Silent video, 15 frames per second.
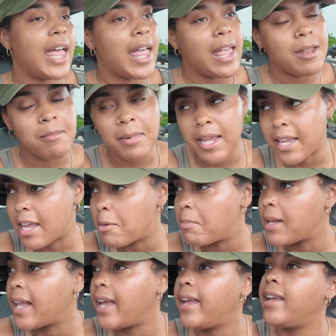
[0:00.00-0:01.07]
and make it
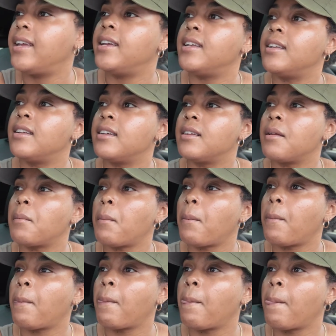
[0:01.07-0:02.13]
plain.
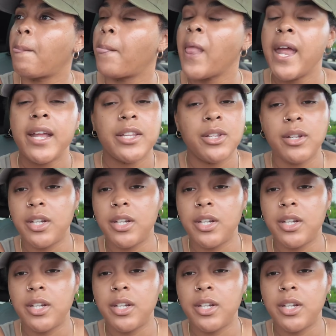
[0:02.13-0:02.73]
And